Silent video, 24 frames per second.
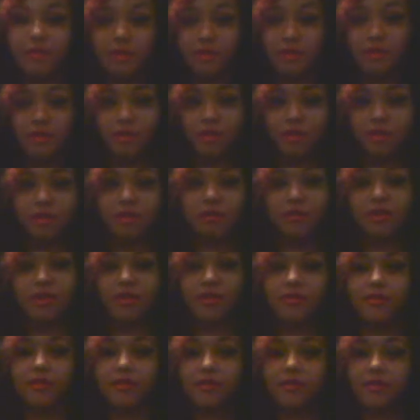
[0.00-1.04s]
good light source. I
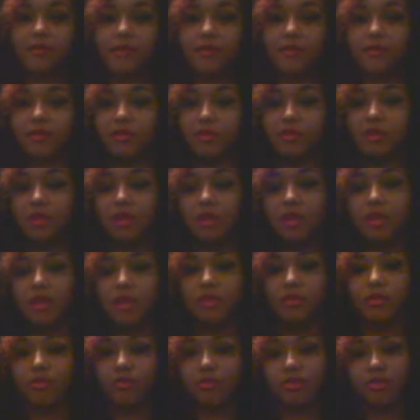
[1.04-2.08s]
never know if I ever
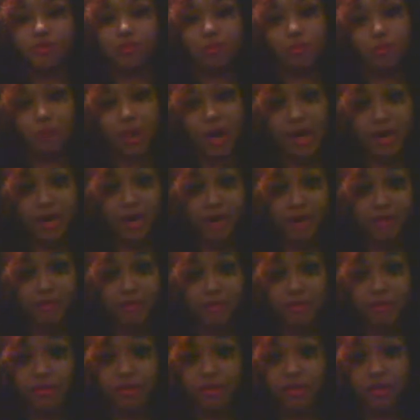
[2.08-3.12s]
told you why I
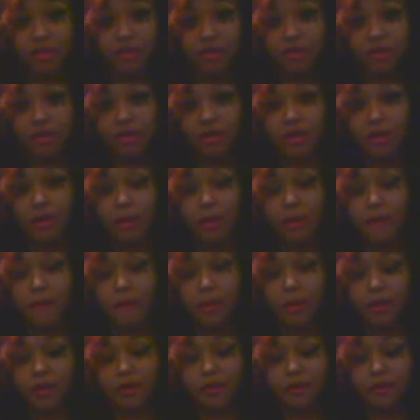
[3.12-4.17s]
was in here,
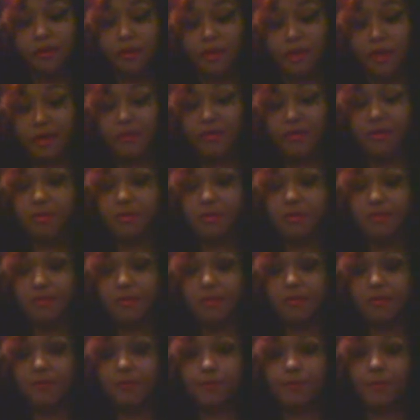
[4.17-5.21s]
but yeah,
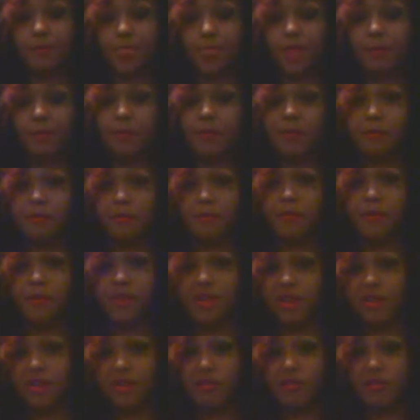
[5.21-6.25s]
because my room's pretty
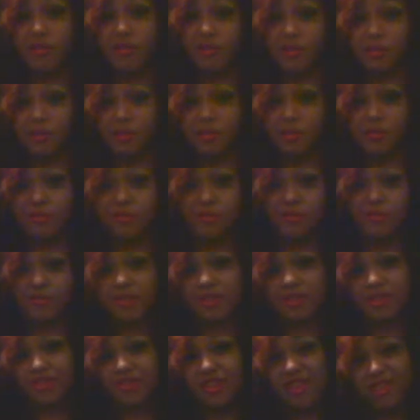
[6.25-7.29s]
dark with all my posters,
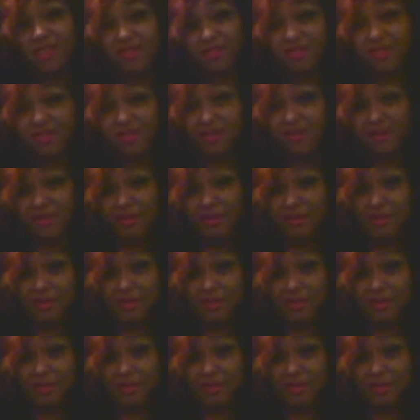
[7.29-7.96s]
and you can't really see